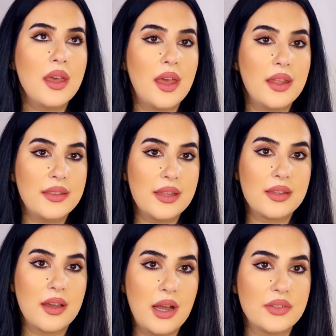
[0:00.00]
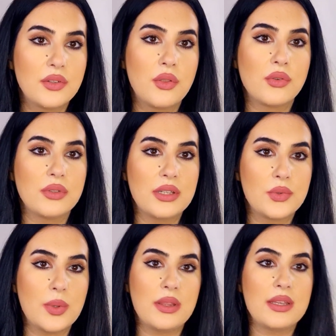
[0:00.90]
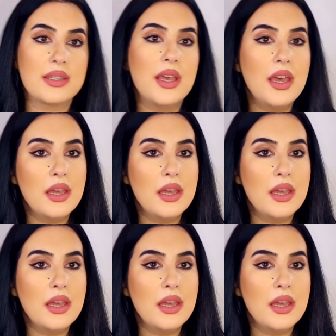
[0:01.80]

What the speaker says: and that cuts through that sweetness.